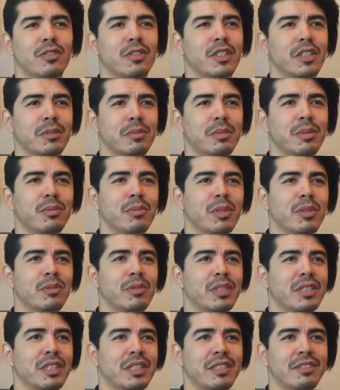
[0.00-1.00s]
it's been well
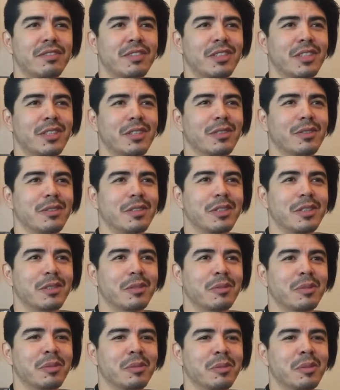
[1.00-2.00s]
received. So
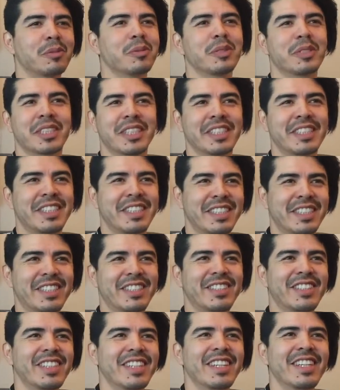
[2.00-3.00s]
we'll
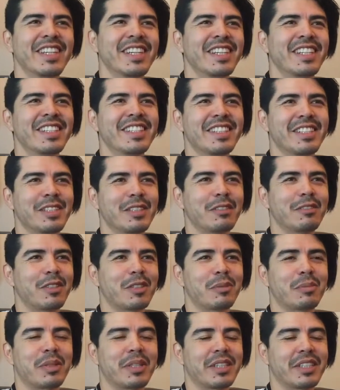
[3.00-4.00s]
continue
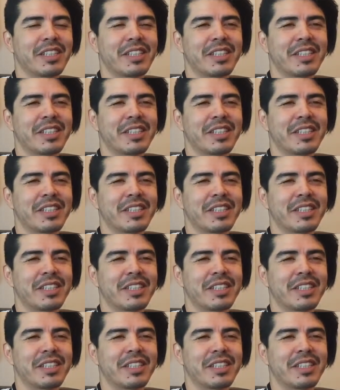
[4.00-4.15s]
very proudly.